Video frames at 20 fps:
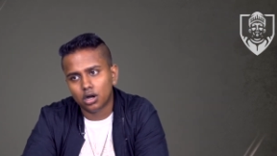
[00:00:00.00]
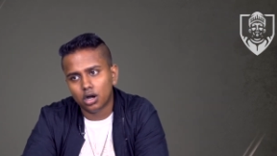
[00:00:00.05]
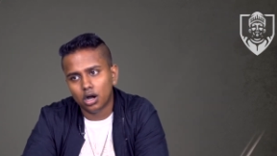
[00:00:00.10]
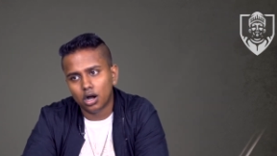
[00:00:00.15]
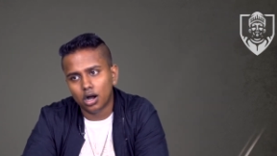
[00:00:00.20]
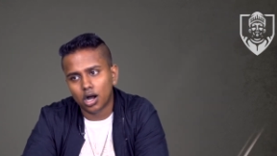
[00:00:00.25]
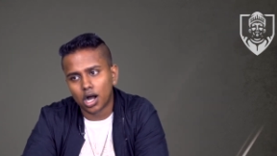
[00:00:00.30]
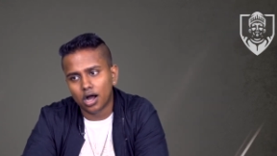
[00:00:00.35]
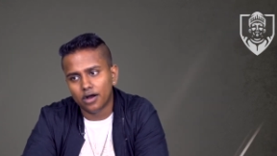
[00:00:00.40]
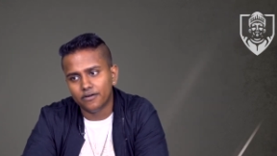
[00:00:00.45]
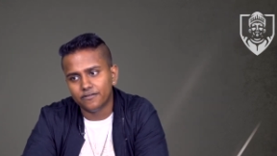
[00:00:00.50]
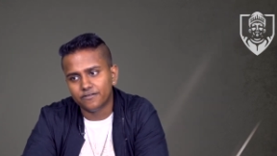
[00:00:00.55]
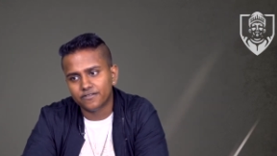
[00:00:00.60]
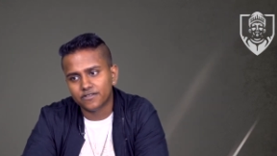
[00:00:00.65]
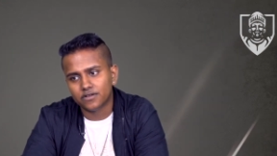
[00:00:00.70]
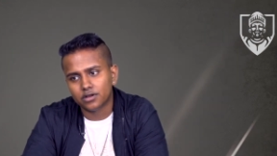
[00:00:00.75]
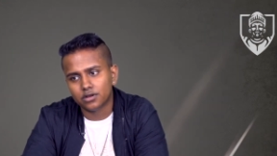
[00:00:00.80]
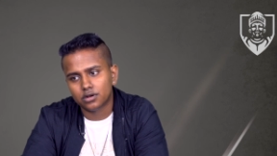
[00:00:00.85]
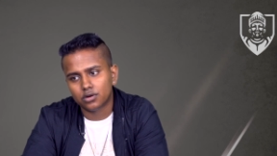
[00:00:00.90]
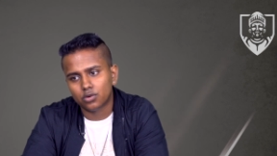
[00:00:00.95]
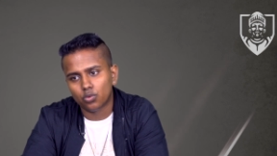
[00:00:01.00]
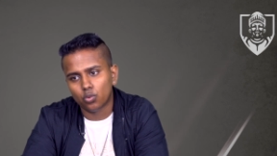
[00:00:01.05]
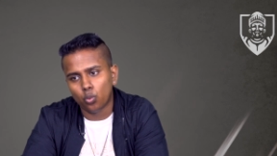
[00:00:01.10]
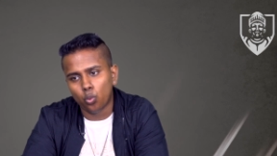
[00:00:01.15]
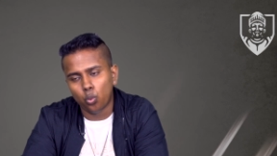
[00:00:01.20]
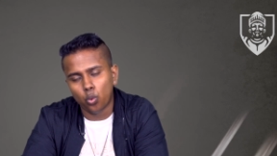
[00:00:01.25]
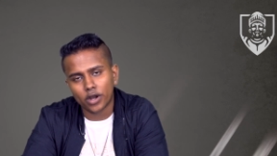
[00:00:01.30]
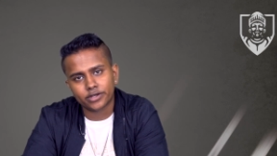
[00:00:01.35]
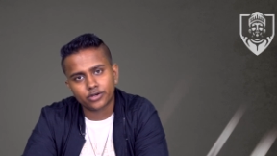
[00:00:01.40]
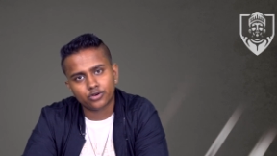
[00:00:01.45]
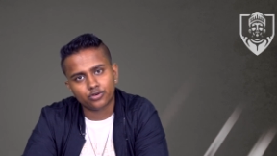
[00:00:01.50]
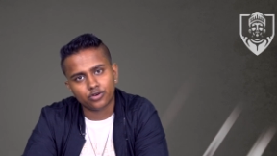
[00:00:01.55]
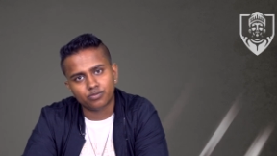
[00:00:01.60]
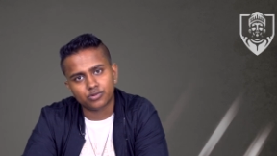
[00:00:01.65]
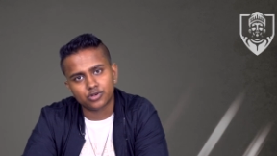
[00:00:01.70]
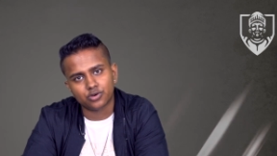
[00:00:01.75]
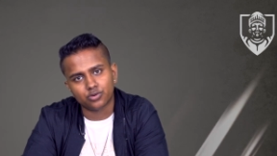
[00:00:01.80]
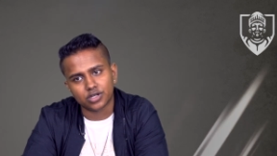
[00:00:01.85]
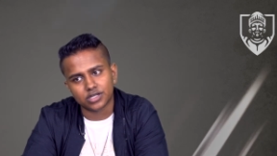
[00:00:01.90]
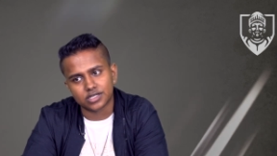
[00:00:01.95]
of what
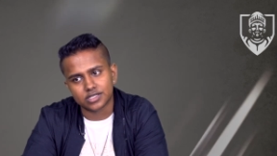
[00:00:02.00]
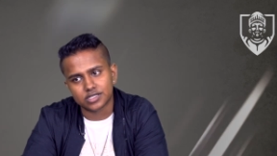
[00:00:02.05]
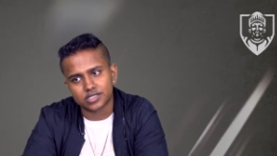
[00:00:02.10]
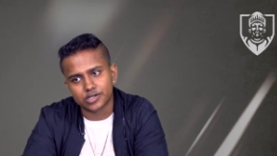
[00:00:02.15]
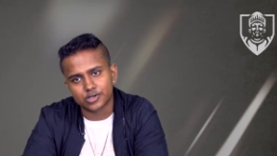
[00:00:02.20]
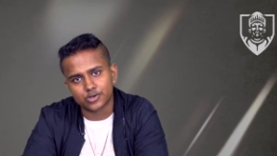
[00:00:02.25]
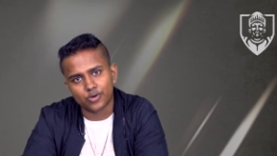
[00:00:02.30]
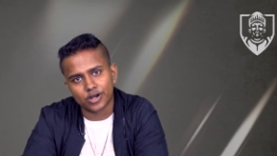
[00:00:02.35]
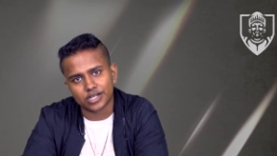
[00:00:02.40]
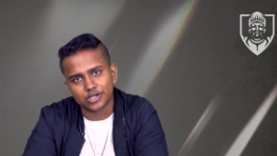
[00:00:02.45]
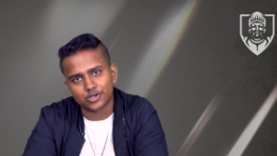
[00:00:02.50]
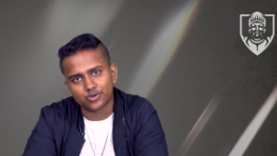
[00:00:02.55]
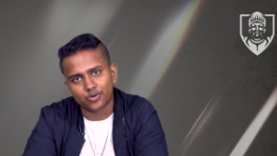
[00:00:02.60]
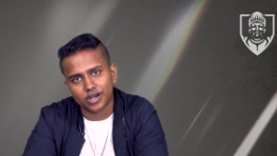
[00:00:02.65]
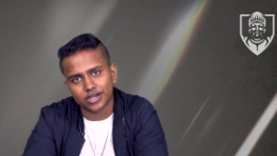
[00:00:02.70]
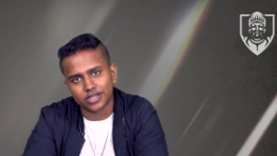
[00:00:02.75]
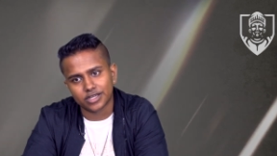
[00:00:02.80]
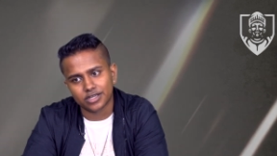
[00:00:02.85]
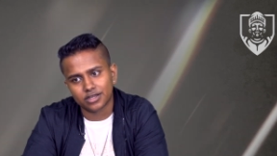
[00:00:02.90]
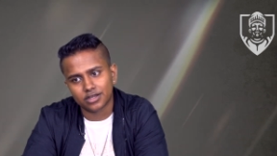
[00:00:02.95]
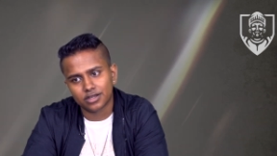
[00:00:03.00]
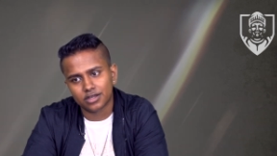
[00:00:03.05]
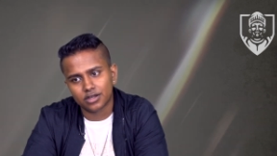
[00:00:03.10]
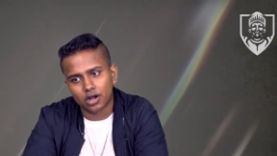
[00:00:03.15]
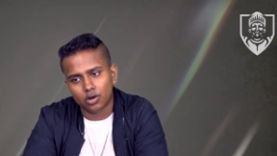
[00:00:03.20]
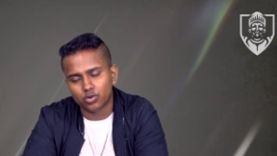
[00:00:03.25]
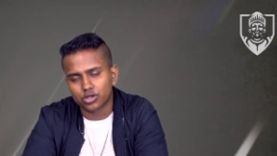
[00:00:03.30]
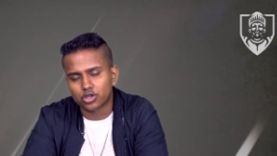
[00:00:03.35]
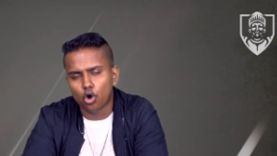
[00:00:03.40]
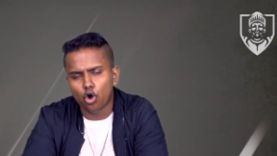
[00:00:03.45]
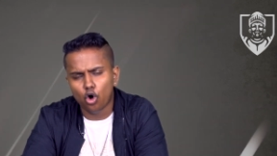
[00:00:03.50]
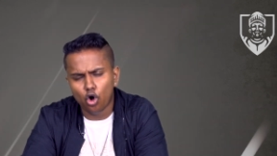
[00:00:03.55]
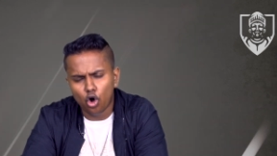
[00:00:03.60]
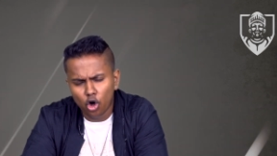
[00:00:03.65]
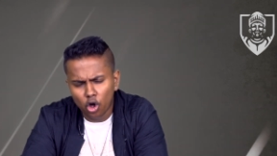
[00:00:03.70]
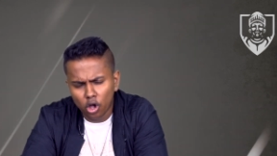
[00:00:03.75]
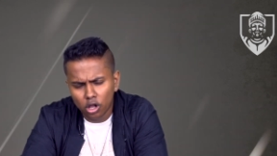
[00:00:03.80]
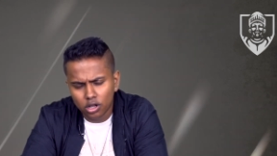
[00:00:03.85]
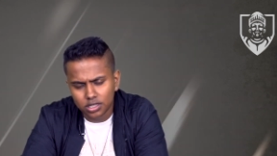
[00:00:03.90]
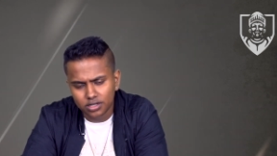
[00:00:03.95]
crypto is in 2020 with
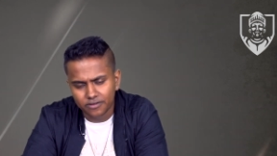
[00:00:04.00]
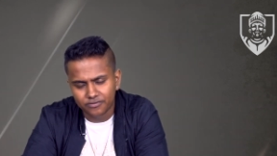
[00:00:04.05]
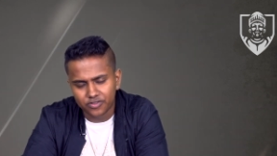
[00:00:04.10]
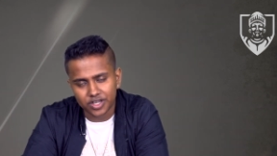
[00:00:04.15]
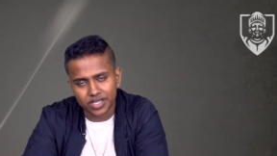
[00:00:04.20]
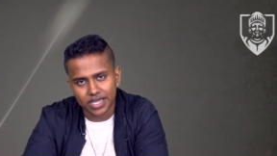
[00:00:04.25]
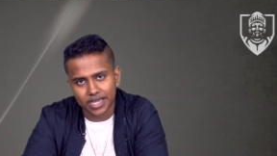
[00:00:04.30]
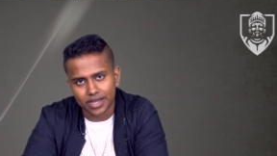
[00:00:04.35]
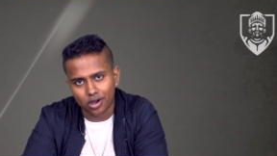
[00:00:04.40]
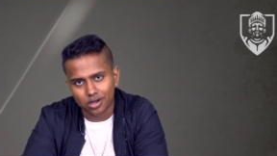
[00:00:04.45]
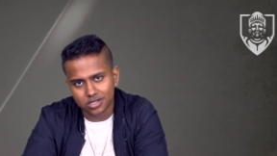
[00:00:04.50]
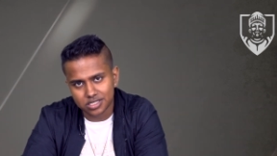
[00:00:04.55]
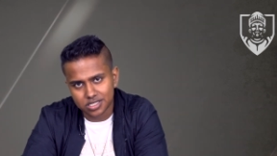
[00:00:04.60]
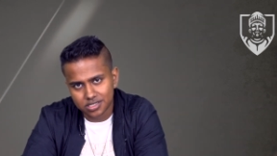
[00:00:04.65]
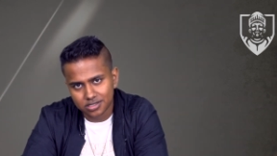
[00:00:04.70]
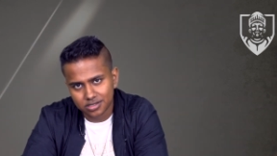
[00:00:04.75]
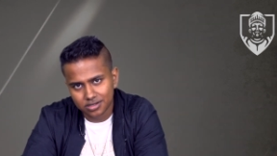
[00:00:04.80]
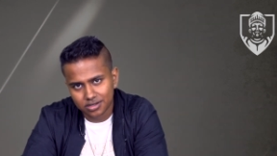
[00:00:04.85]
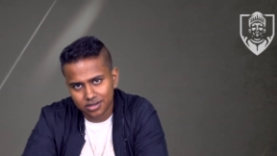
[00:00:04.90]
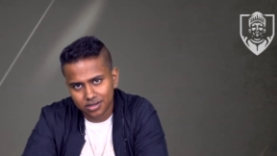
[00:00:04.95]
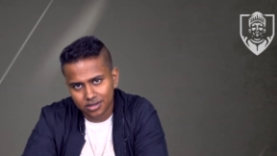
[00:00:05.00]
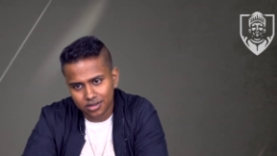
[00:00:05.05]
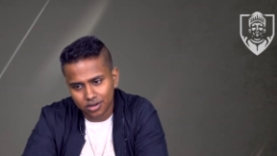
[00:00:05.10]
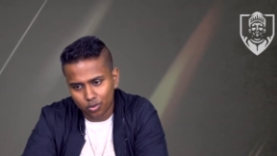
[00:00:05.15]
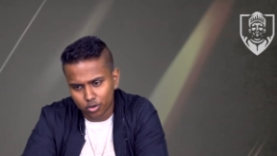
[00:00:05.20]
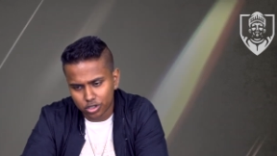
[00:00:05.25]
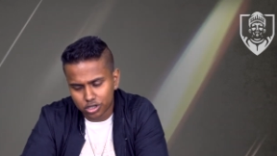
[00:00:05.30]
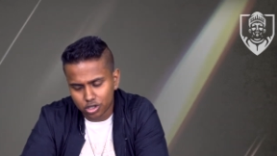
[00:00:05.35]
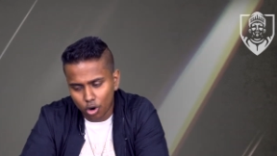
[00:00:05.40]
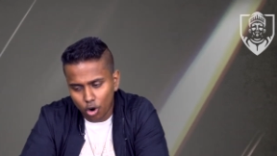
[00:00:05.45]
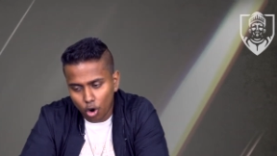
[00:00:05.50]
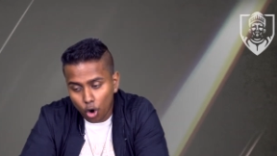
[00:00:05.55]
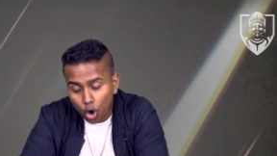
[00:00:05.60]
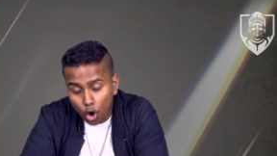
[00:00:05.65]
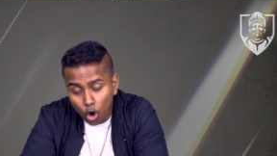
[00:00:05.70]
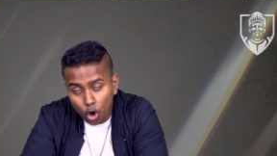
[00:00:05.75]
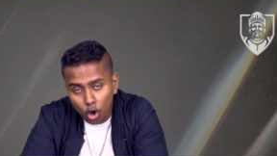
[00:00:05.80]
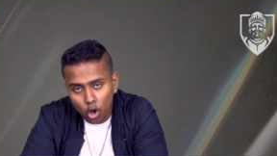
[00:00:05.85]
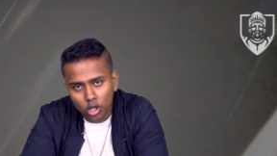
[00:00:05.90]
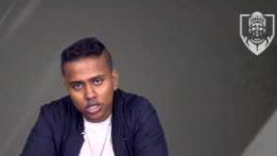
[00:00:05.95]
all of the chaos, with
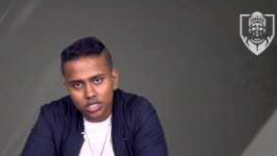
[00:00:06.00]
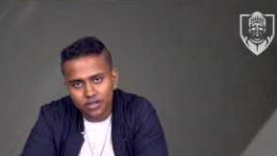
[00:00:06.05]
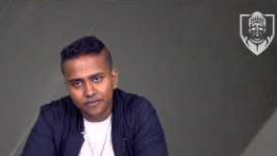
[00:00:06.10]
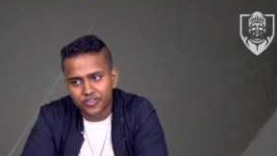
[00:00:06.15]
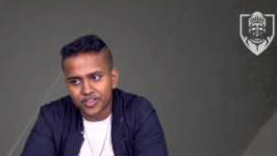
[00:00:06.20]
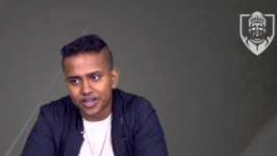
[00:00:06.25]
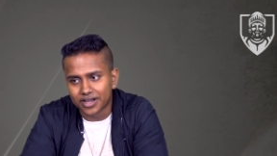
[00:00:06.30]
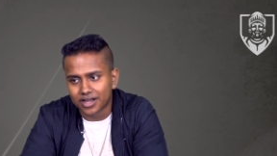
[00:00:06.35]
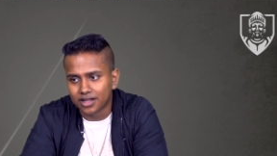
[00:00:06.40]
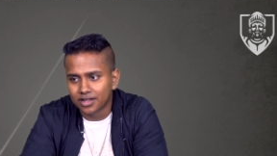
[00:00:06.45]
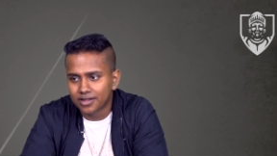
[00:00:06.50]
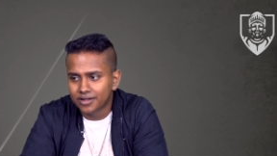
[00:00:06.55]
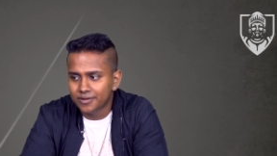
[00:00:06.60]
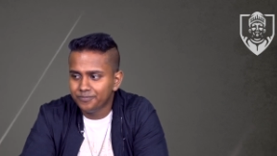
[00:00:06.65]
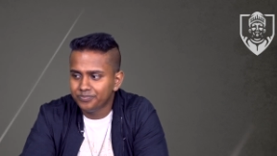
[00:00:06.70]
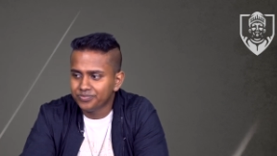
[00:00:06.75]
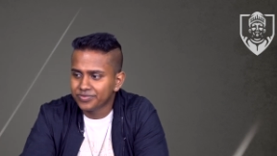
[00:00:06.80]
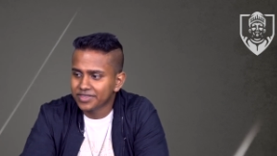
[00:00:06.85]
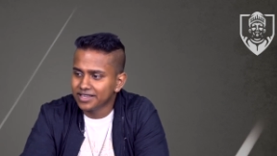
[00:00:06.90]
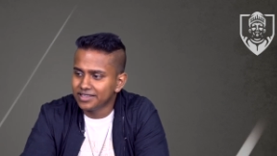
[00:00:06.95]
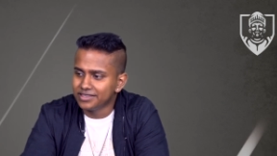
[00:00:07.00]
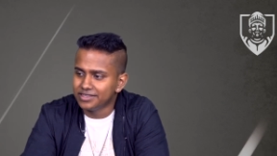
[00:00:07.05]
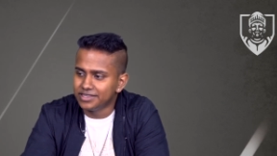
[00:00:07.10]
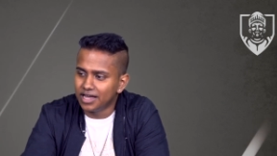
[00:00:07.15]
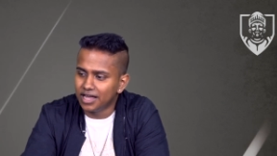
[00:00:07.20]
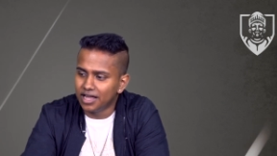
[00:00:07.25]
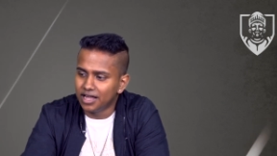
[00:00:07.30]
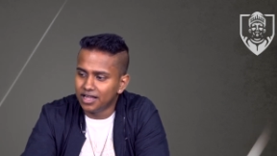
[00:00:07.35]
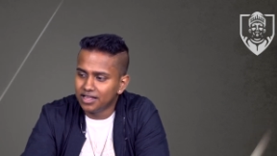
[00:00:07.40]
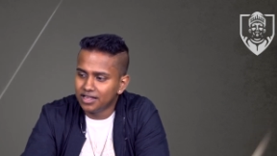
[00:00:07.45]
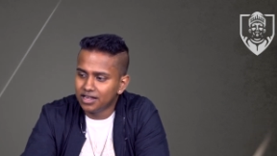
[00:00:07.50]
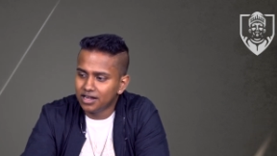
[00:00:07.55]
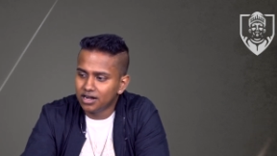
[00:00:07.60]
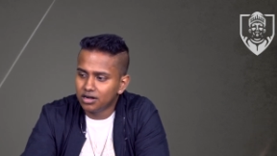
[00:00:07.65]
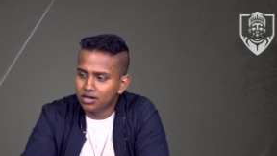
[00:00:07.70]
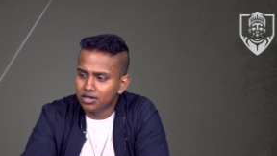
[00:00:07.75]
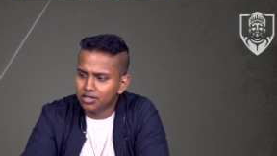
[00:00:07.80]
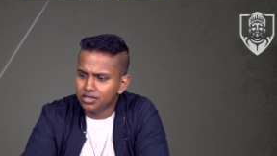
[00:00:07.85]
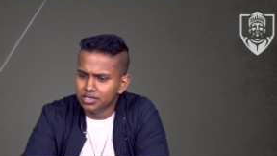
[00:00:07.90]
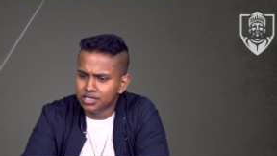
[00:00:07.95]
all of the, the,
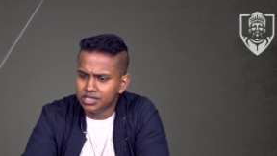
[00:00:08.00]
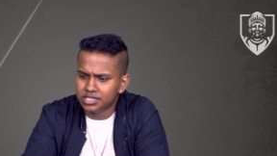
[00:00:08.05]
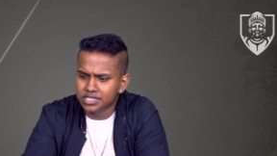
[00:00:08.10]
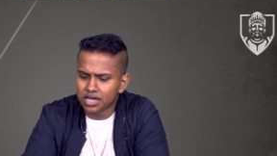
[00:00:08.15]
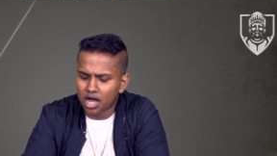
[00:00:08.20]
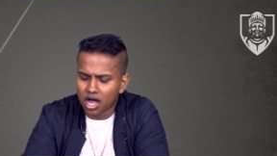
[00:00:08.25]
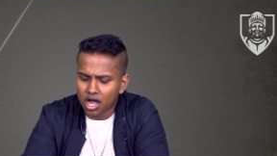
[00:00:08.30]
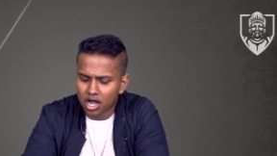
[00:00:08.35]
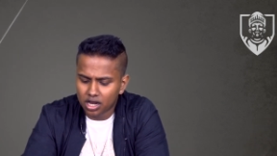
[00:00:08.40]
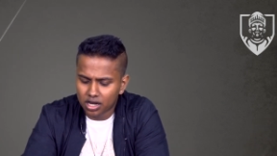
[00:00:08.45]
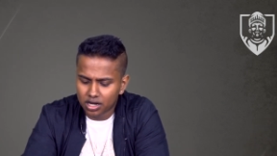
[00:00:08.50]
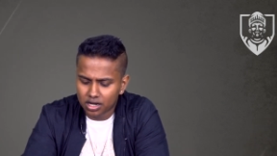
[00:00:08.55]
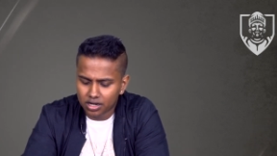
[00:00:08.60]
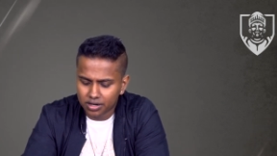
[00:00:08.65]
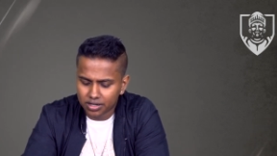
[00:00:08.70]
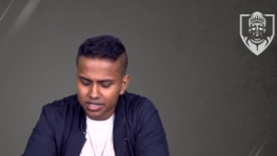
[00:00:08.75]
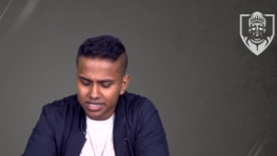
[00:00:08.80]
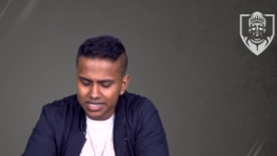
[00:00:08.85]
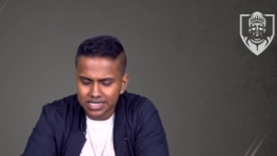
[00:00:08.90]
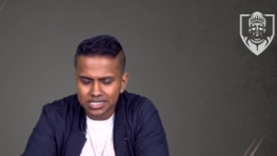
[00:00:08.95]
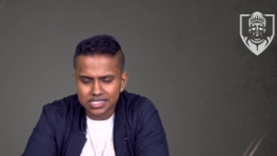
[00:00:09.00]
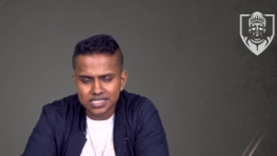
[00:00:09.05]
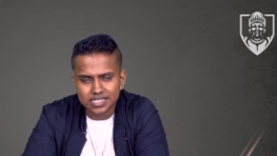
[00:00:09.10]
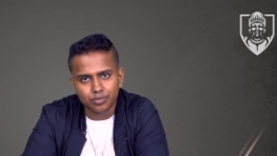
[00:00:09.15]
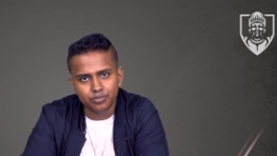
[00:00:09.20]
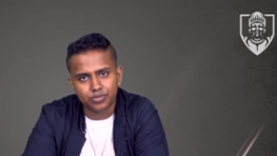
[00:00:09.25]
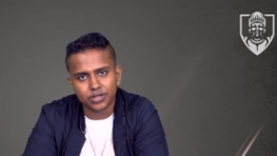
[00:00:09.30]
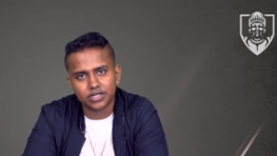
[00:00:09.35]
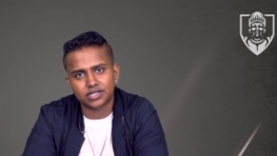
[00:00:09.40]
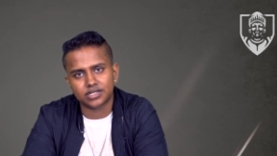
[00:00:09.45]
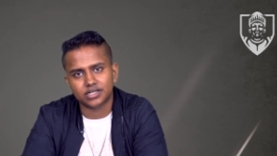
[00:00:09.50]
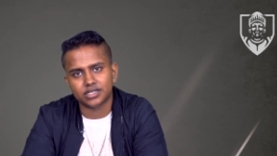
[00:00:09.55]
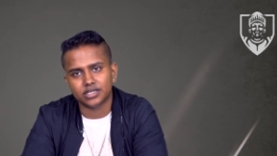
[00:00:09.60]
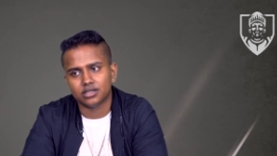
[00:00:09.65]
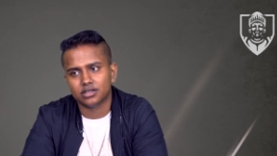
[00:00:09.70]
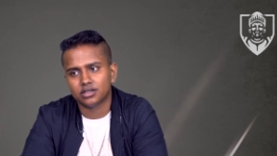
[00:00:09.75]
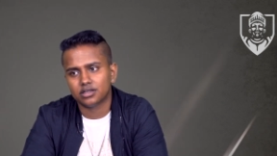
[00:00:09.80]
the instability